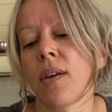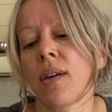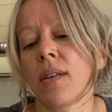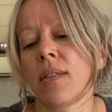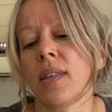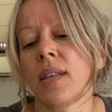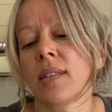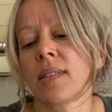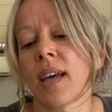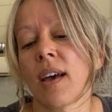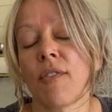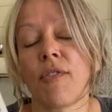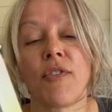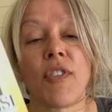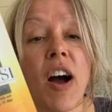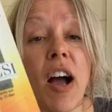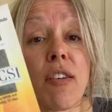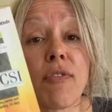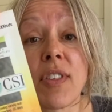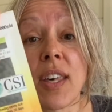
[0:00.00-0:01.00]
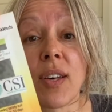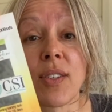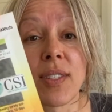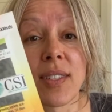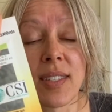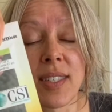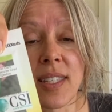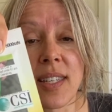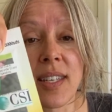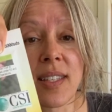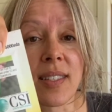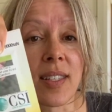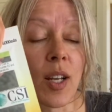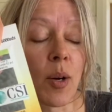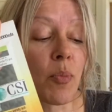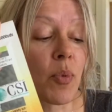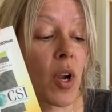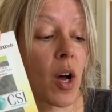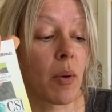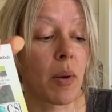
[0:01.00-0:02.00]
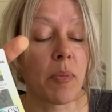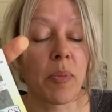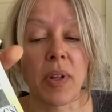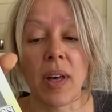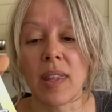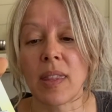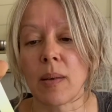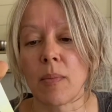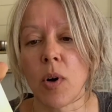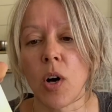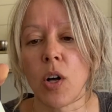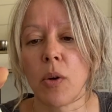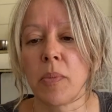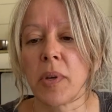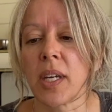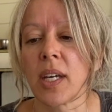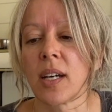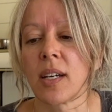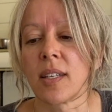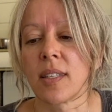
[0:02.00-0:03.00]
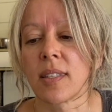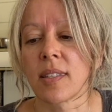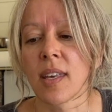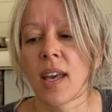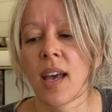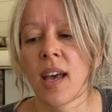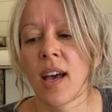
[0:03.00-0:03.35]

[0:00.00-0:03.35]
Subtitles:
These have 5,000 seeds and I'll probably plant them all because